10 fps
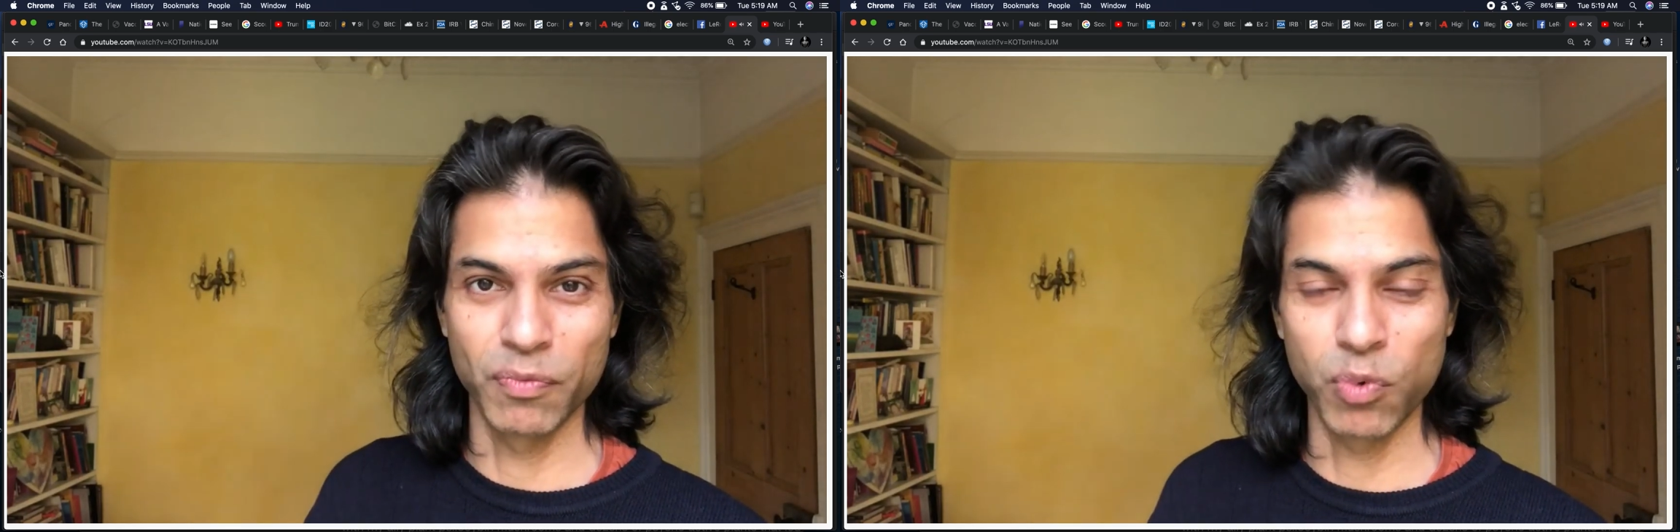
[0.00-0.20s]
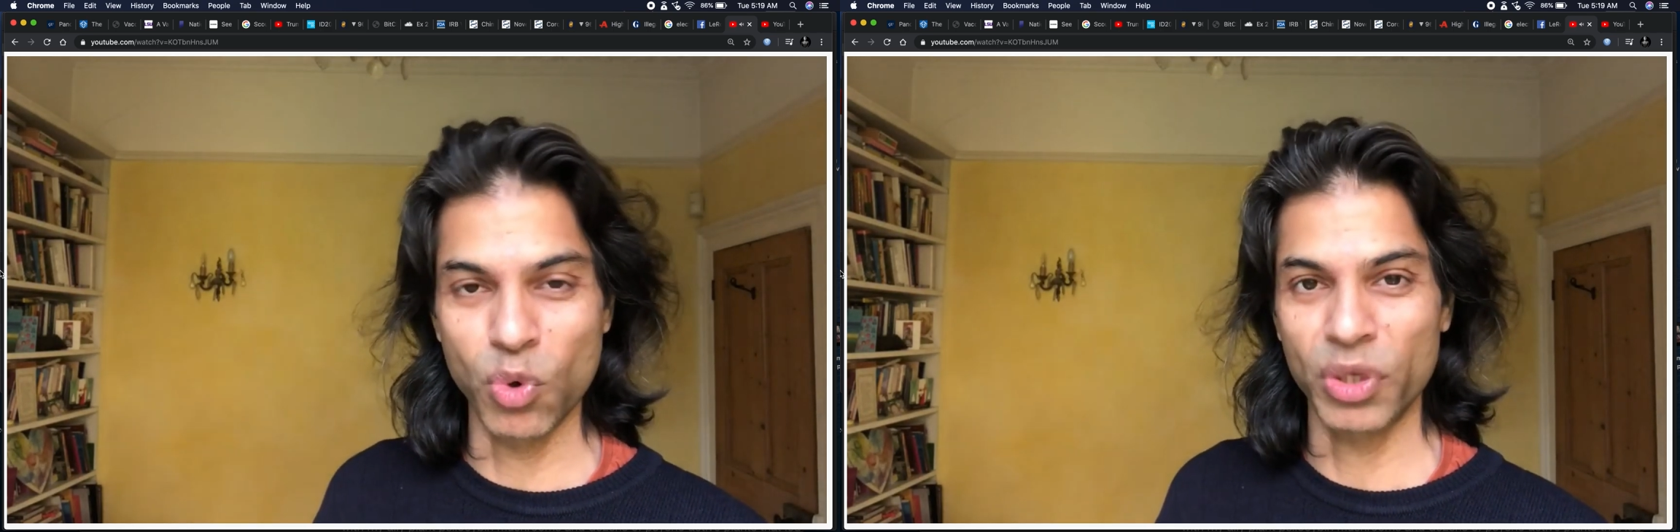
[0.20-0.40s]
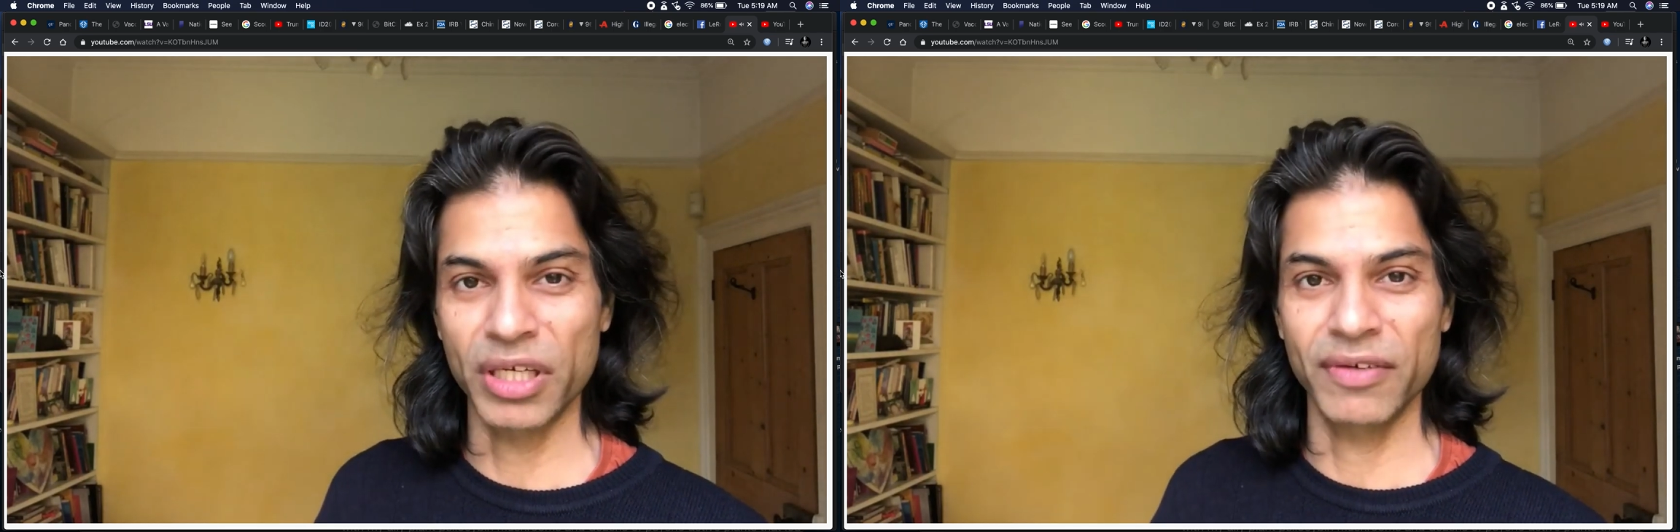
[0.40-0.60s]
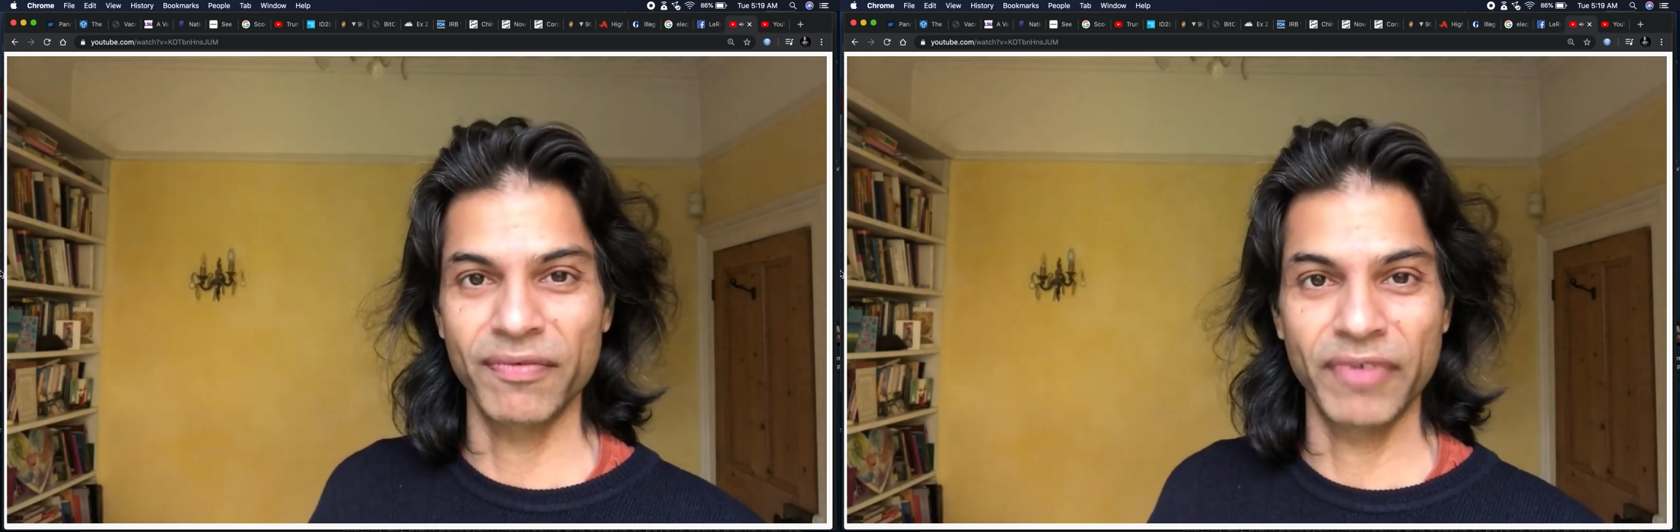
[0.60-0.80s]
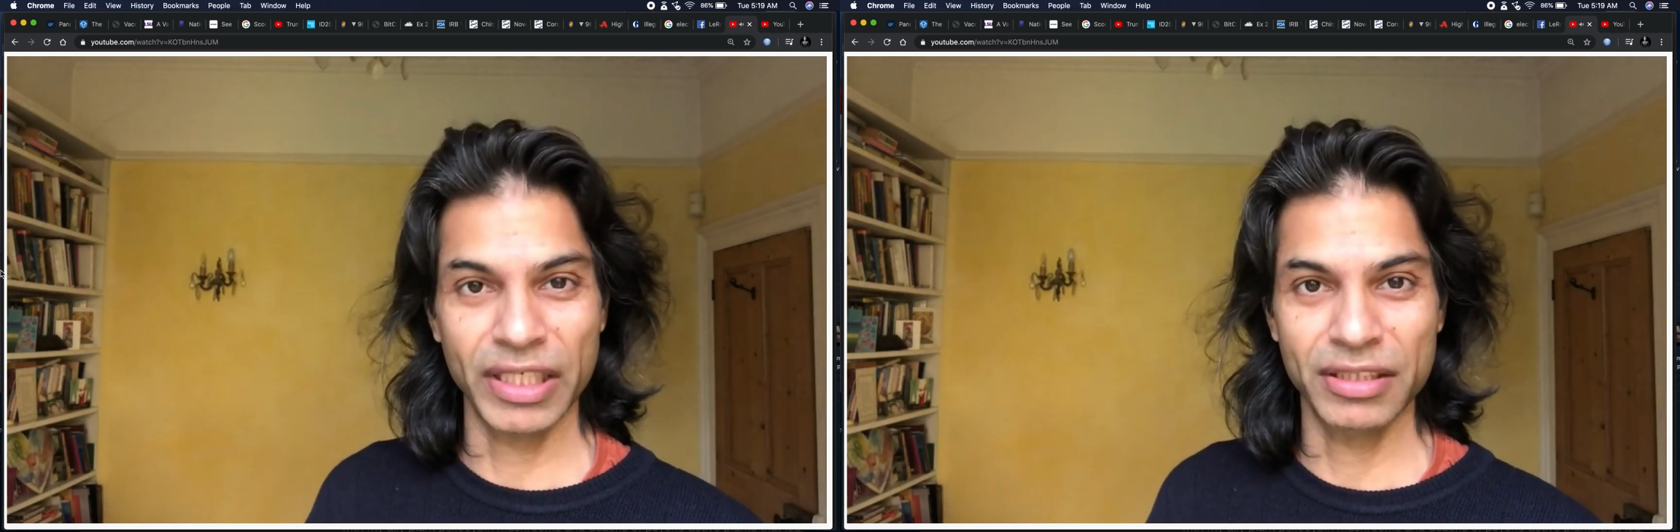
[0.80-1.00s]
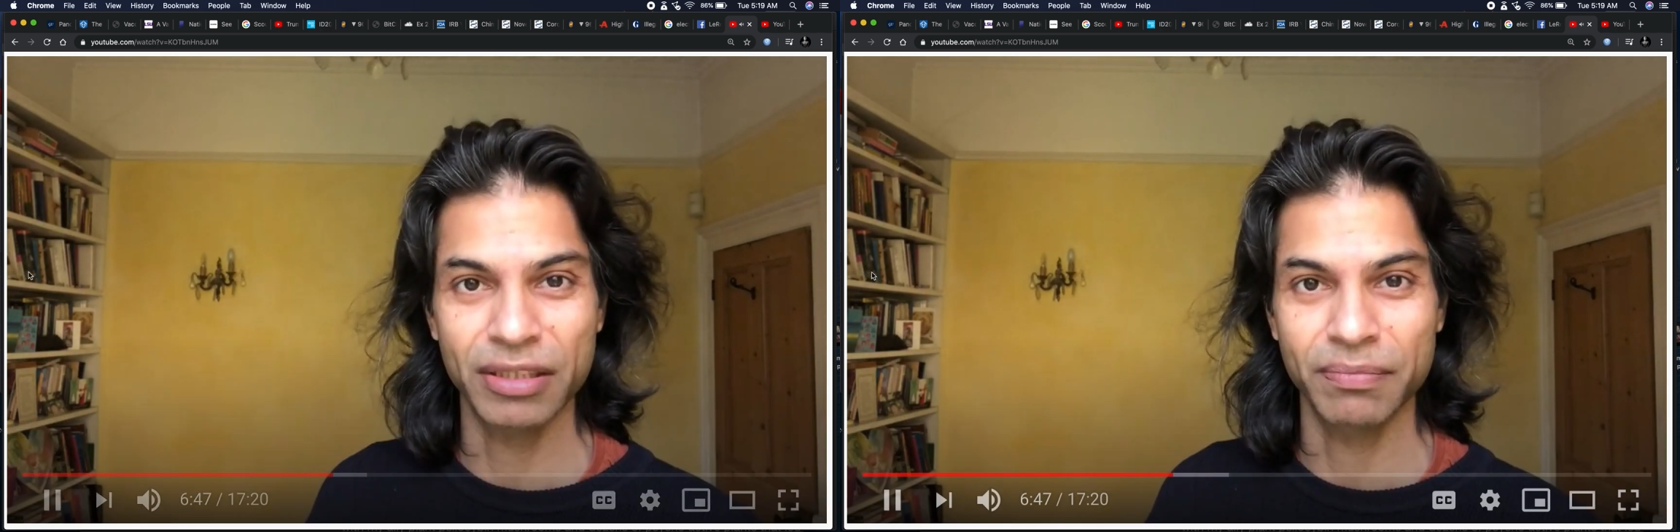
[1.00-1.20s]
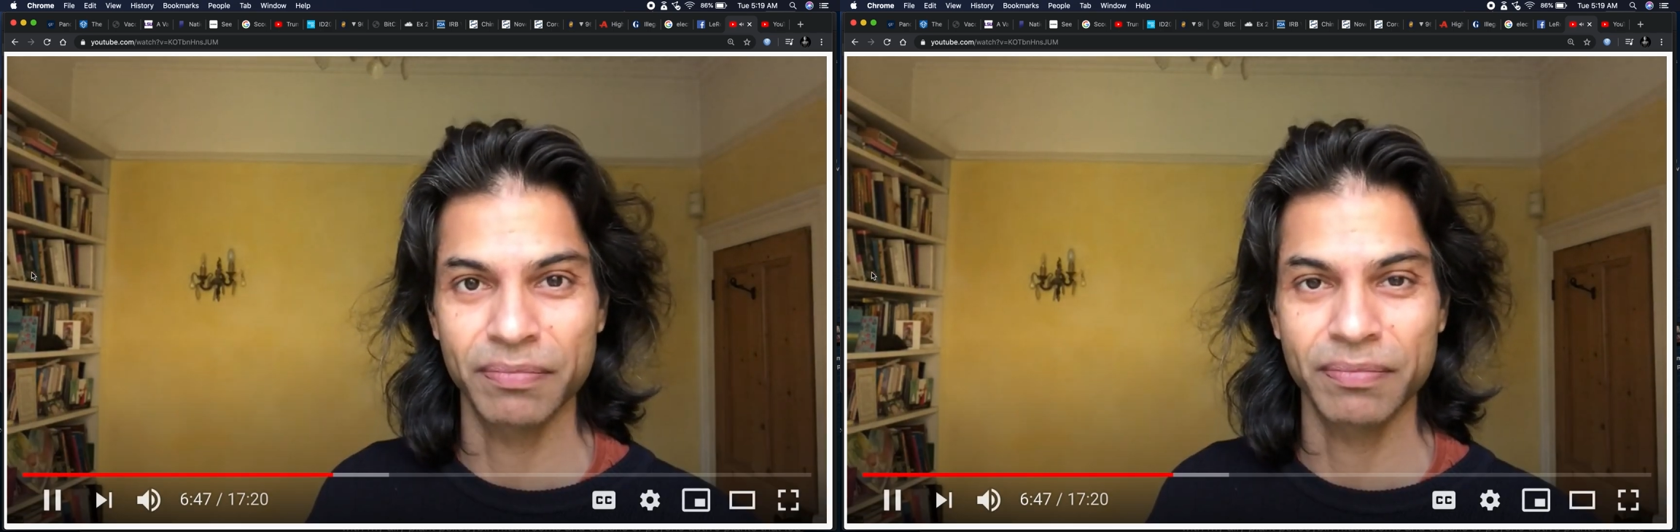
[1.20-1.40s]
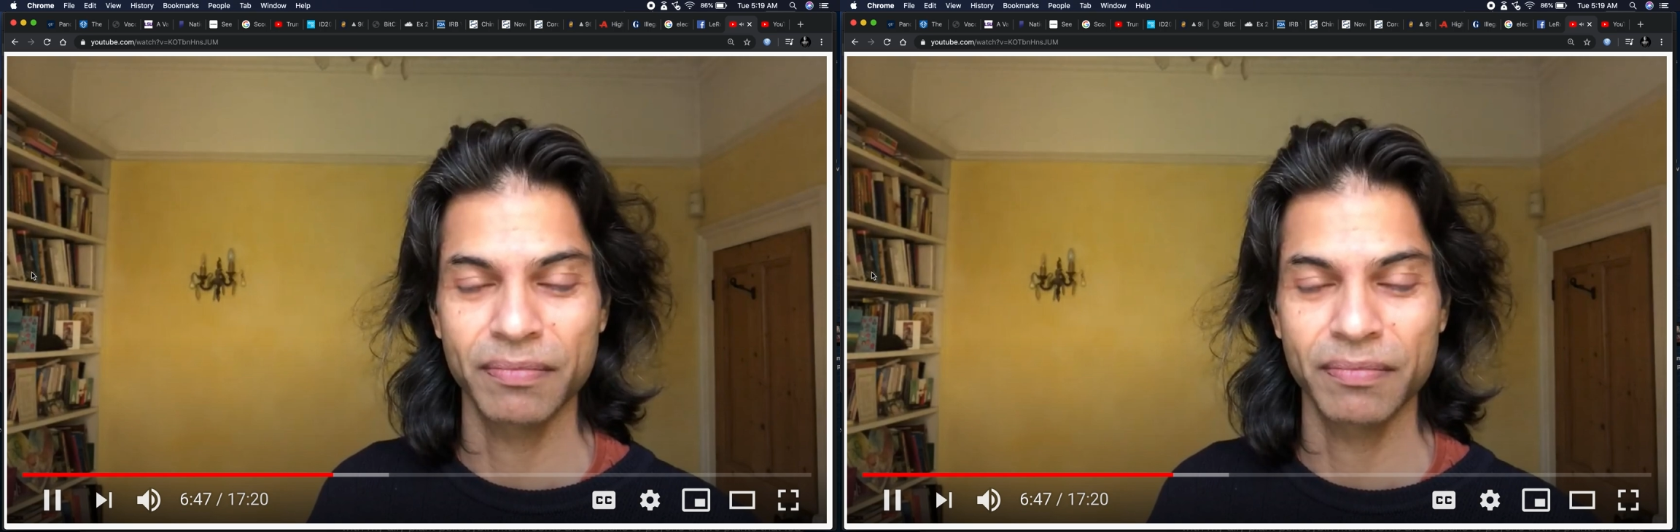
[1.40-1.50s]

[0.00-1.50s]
walking victim.